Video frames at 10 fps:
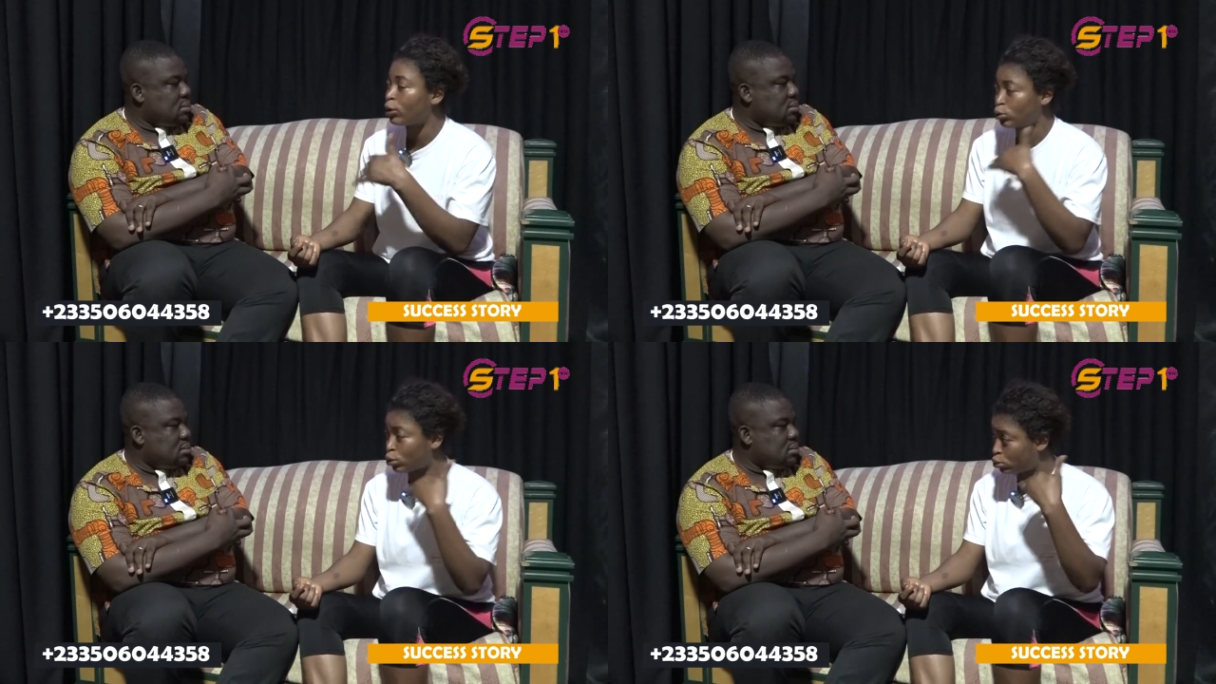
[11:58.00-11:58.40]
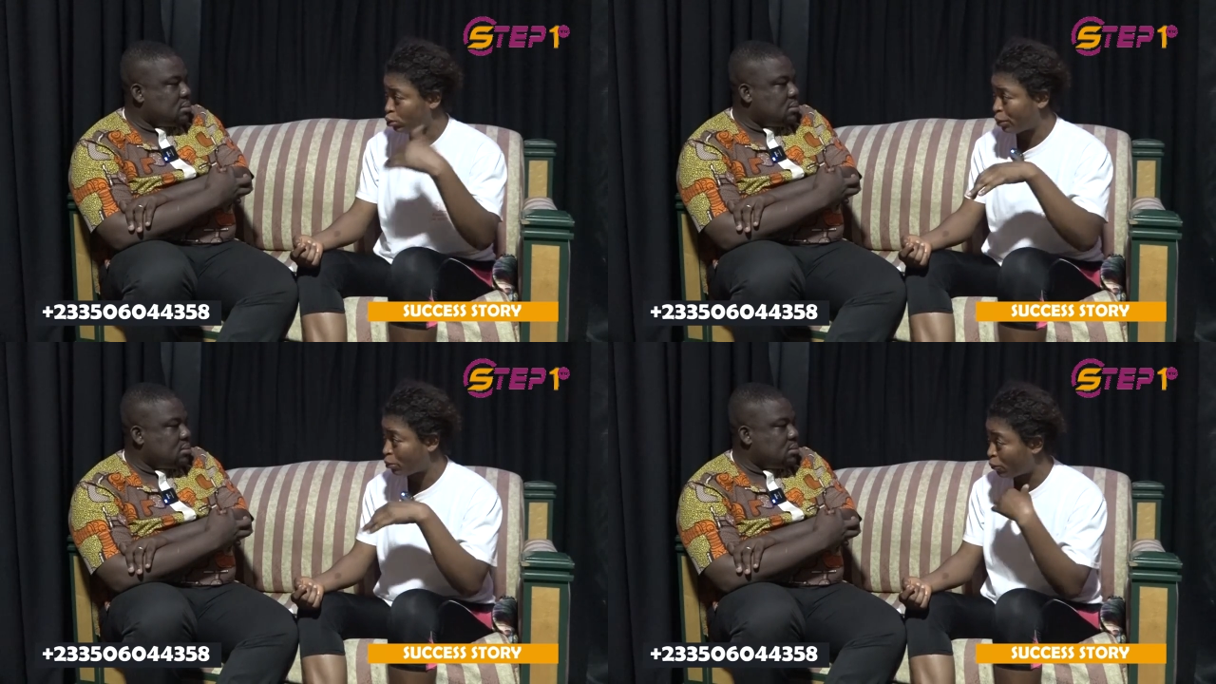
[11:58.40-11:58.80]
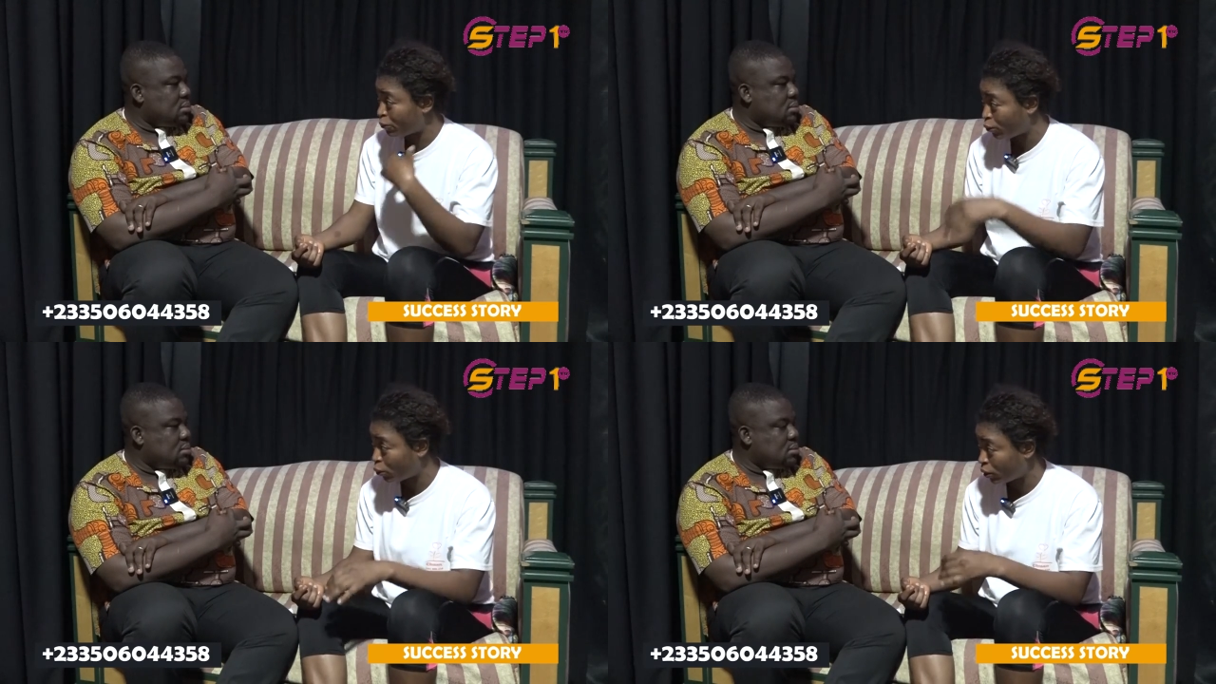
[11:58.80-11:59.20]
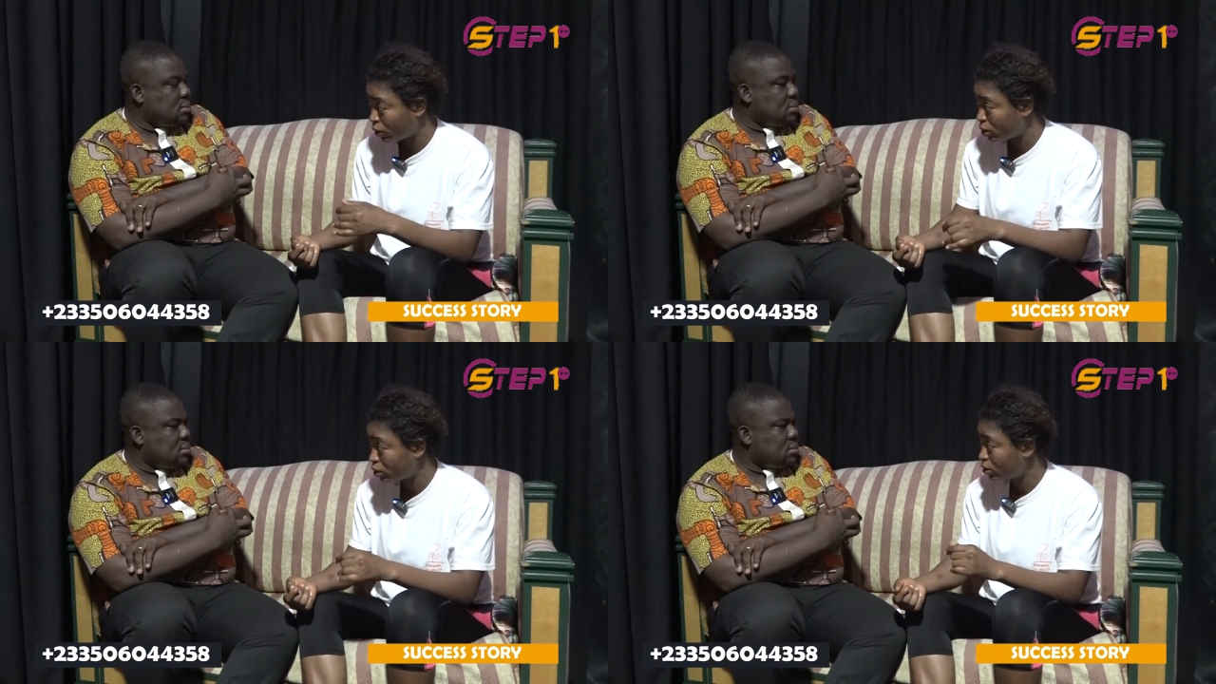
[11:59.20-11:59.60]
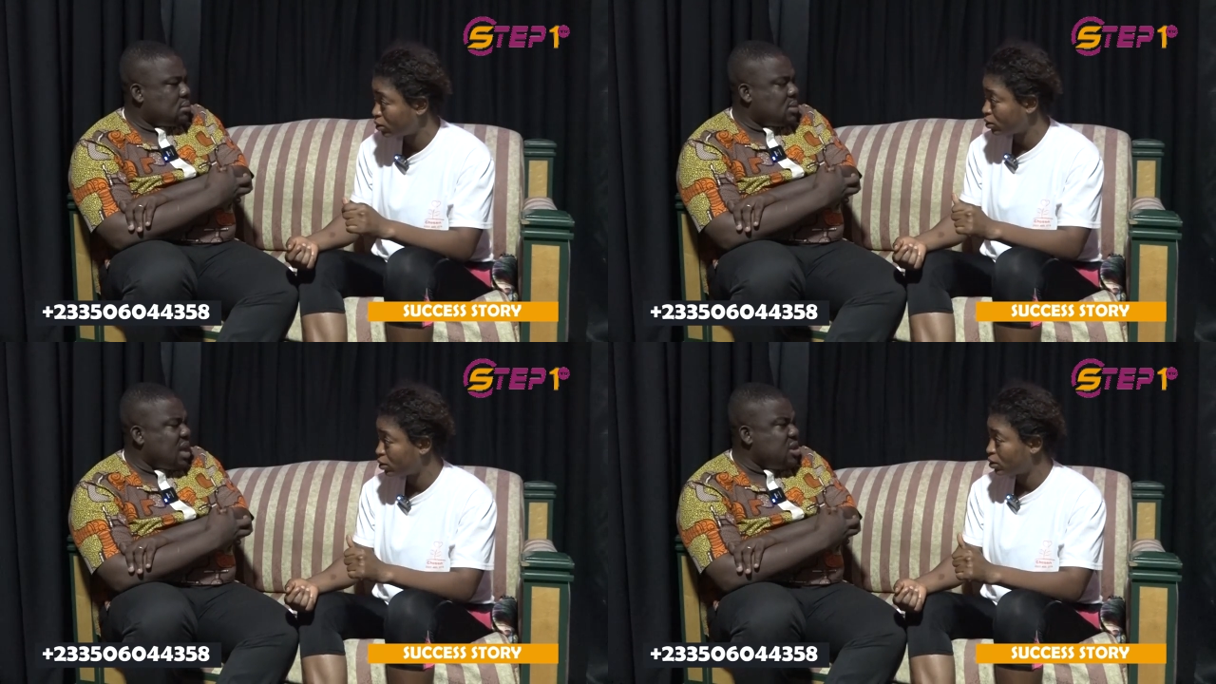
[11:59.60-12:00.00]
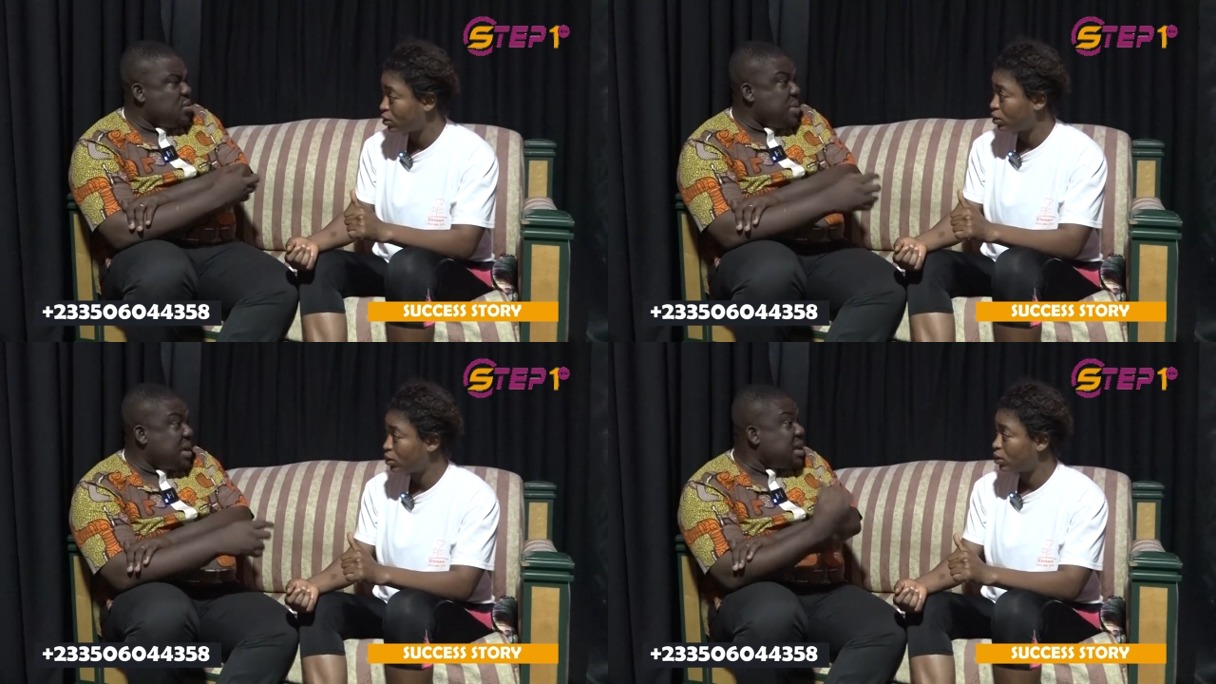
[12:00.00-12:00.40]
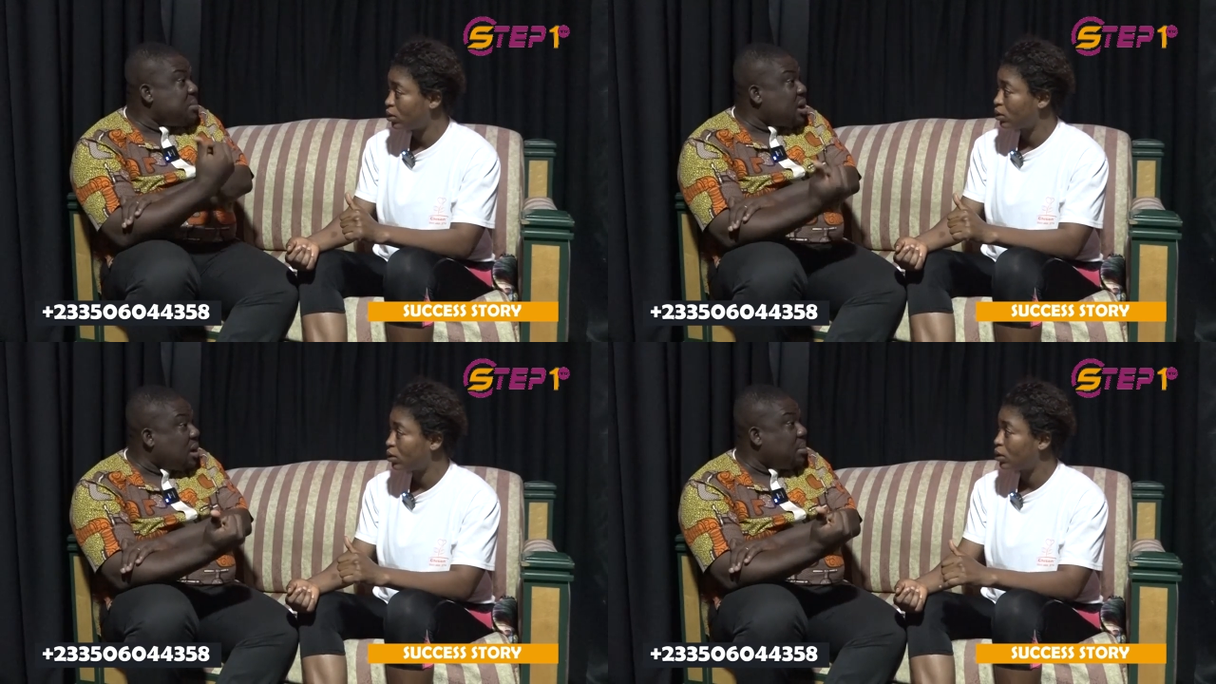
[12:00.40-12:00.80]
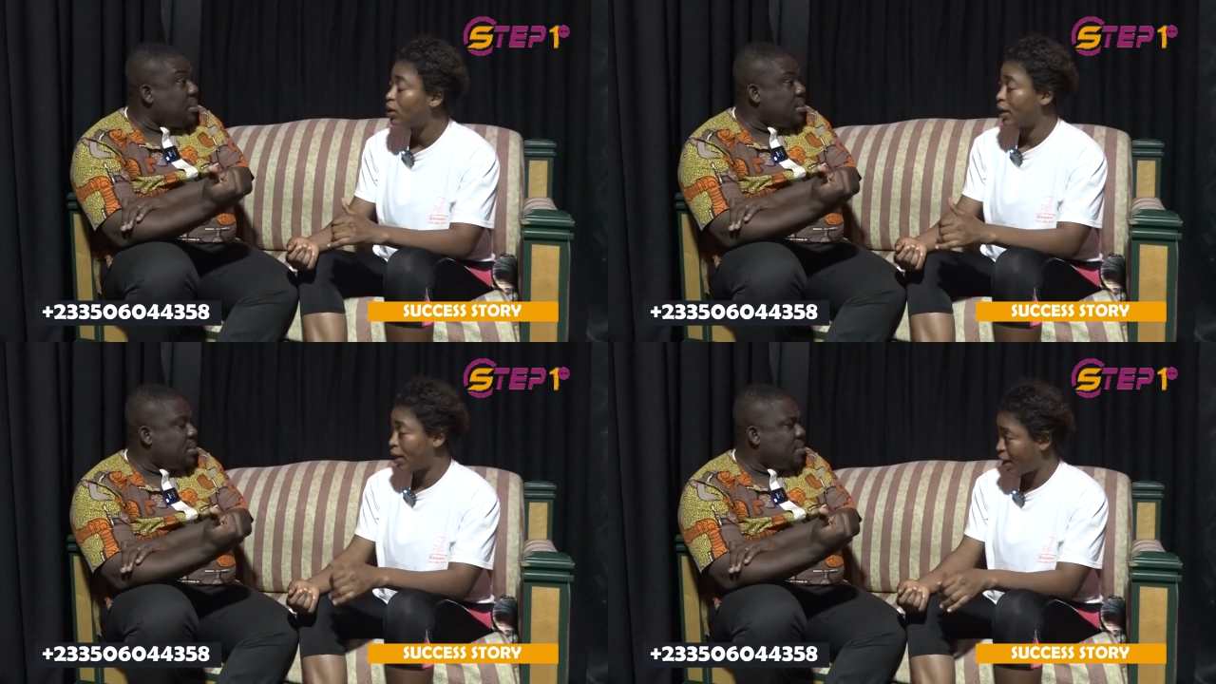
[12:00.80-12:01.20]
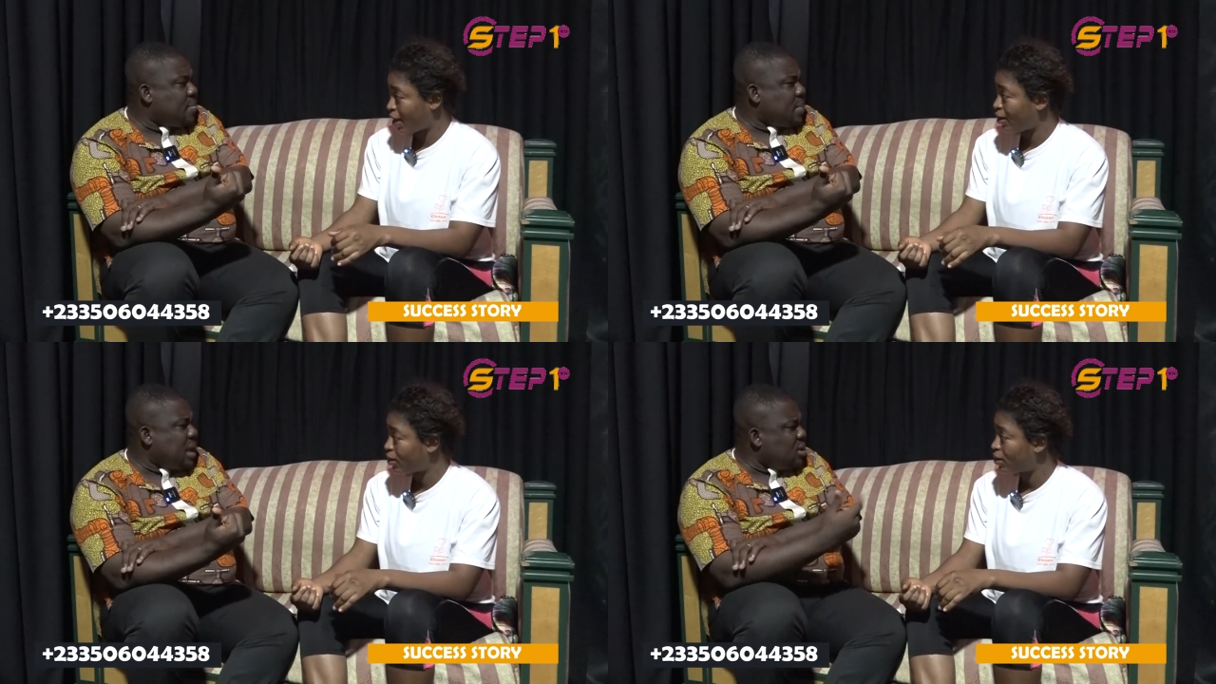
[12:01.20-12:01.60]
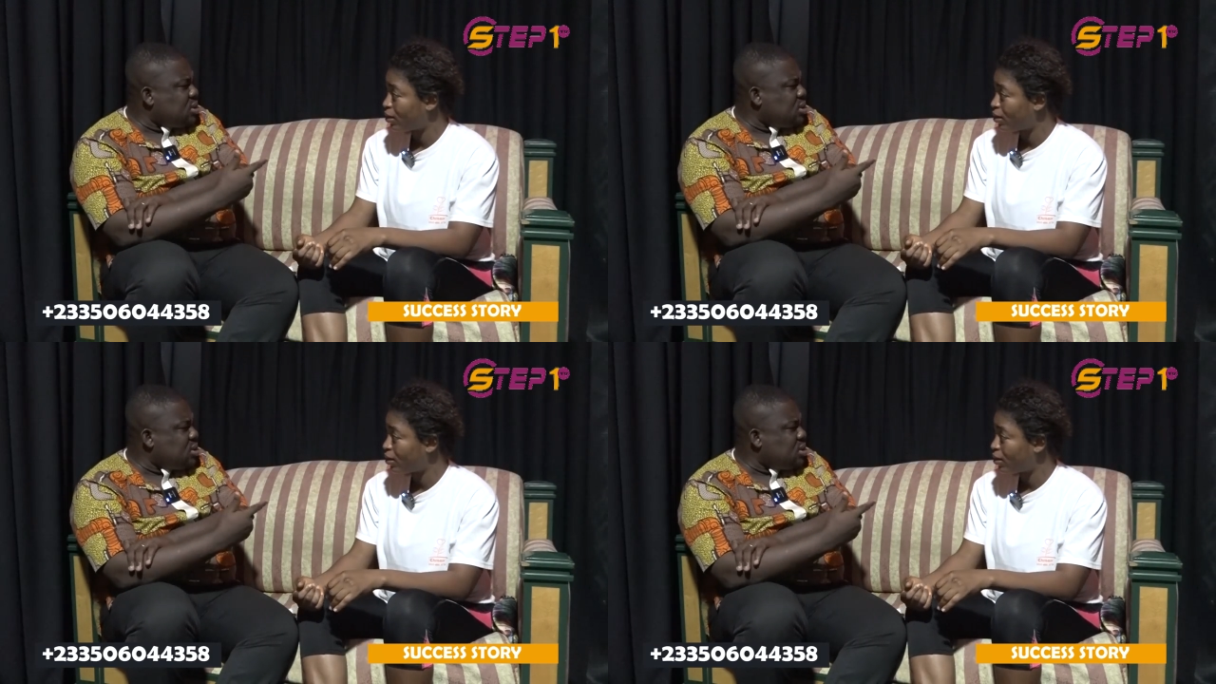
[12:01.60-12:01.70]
Speaker 1: I'll talk to him on phone.
Speaker 2: And you make him come? Yeah. How